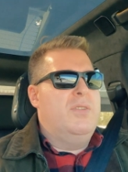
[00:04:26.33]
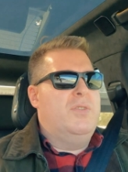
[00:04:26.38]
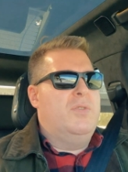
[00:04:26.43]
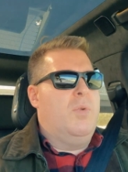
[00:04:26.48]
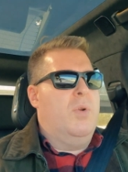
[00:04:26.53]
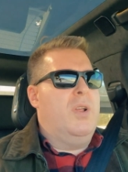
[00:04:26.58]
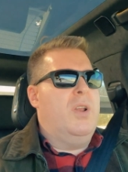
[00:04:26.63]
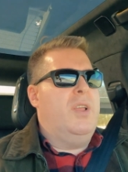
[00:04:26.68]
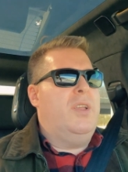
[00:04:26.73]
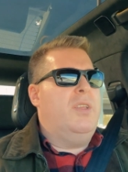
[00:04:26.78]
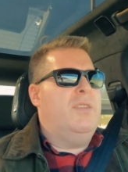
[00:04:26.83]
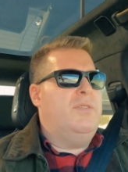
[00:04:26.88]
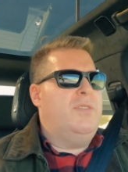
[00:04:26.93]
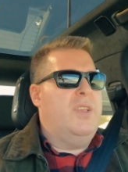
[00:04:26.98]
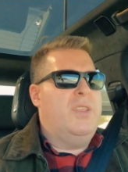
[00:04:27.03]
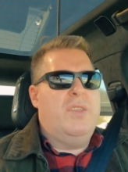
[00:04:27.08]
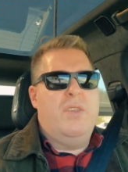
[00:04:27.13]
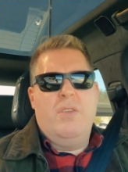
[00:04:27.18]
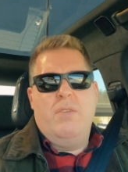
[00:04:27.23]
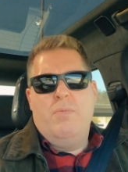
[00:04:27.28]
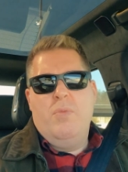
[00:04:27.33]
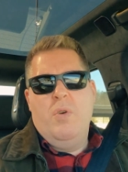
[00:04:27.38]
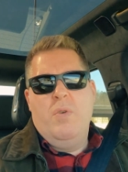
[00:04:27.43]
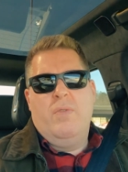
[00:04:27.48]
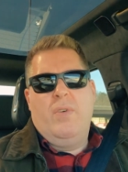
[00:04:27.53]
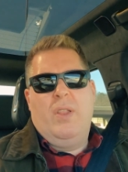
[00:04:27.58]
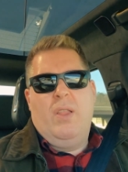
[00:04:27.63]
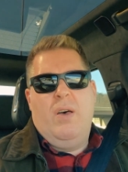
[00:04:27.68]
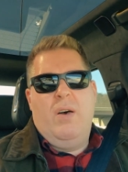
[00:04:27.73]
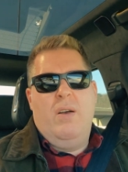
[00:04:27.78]
So we're going to continue to
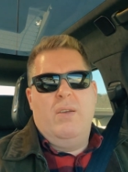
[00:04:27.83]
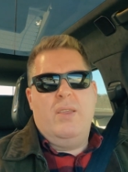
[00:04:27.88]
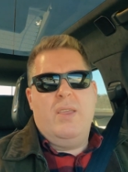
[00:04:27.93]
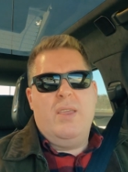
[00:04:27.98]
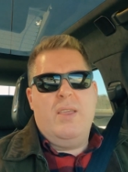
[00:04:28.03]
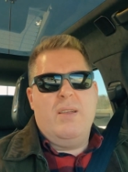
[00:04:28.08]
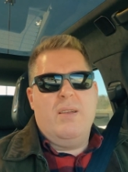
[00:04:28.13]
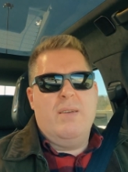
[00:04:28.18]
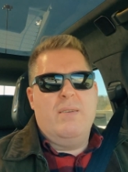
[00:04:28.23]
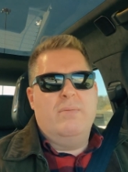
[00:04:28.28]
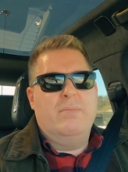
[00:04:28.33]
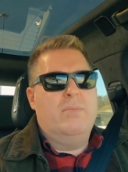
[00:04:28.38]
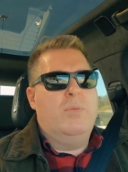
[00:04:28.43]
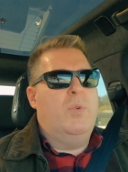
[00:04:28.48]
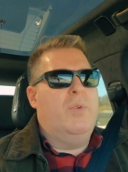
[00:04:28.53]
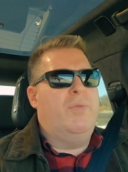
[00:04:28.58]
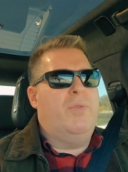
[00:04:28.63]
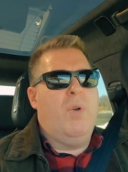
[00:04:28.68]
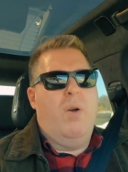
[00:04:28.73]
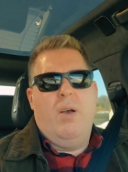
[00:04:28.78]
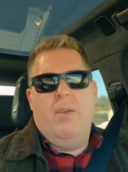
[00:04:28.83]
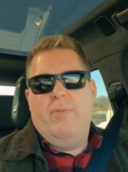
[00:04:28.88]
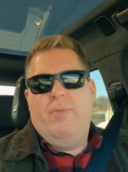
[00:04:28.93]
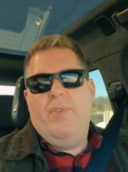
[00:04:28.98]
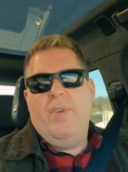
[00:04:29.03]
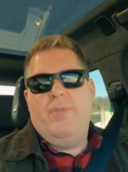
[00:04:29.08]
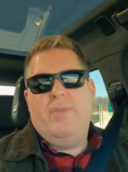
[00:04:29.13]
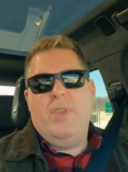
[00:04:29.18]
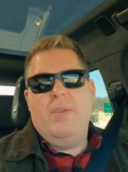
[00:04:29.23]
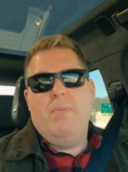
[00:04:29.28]
move along here. We've gone
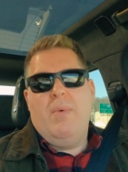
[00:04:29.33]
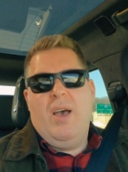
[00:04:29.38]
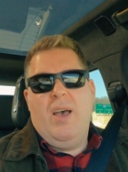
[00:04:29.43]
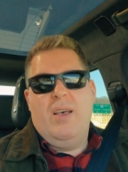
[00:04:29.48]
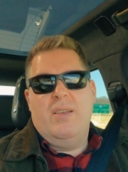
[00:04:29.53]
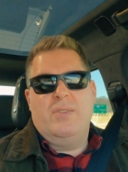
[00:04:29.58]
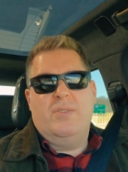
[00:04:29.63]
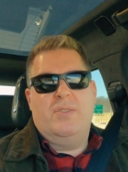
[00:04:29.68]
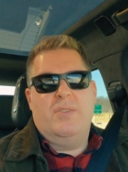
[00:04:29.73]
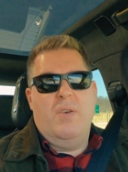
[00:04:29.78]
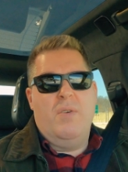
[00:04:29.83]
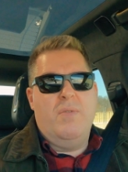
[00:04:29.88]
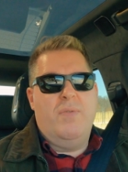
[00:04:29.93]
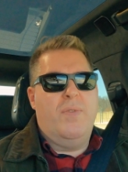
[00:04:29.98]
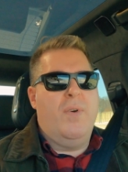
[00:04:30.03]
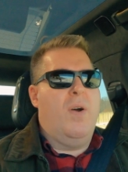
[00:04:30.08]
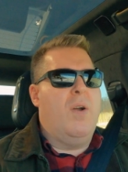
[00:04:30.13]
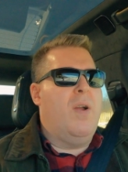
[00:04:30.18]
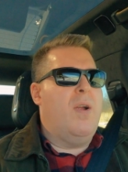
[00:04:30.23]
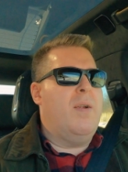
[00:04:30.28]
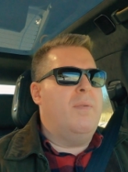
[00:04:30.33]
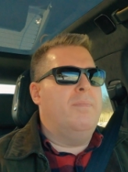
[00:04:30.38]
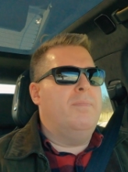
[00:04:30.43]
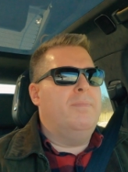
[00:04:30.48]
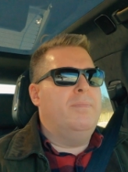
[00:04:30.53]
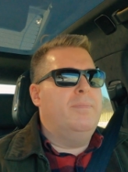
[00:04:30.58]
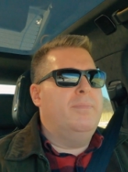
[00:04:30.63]
50 miles so far,